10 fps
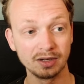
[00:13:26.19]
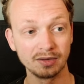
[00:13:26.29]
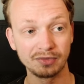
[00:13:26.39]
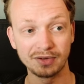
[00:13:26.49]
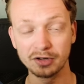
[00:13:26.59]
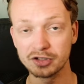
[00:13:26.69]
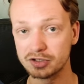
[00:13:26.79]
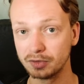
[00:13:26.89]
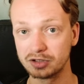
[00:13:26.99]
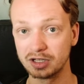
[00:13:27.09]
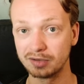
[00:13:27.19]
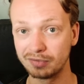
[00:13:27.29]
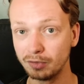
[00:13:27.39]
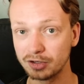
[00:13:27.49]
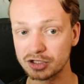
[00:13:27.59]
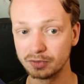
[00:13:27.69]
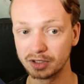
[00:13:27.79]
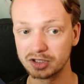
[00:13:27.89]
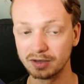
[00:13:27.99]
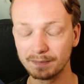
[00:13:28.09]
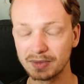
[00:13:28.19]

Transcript: file structure and the folder structure,